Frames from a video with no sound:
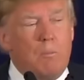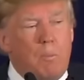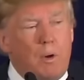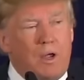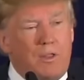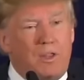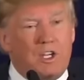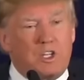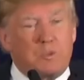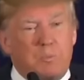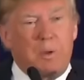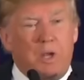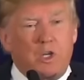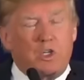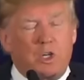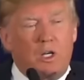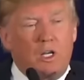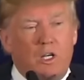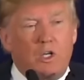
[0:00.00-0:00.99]
by their
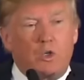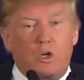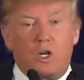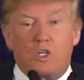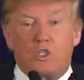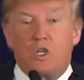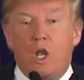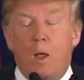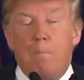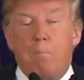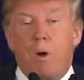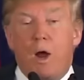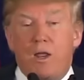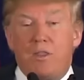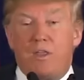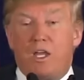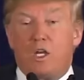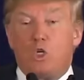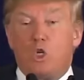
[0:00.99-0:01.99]
special interests,
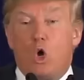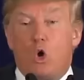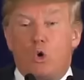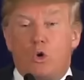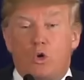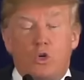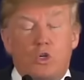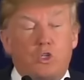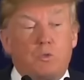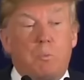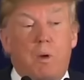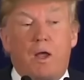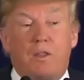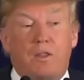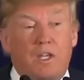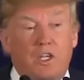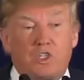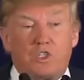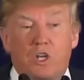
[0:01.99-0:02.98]
by their donors,
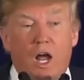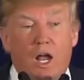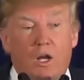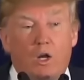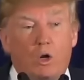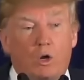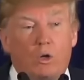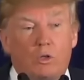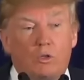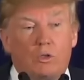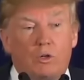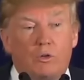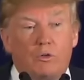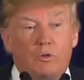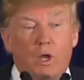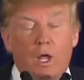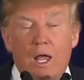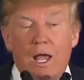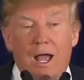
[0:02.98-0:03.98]
by their
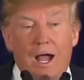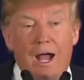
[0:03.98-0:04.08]
stockholders.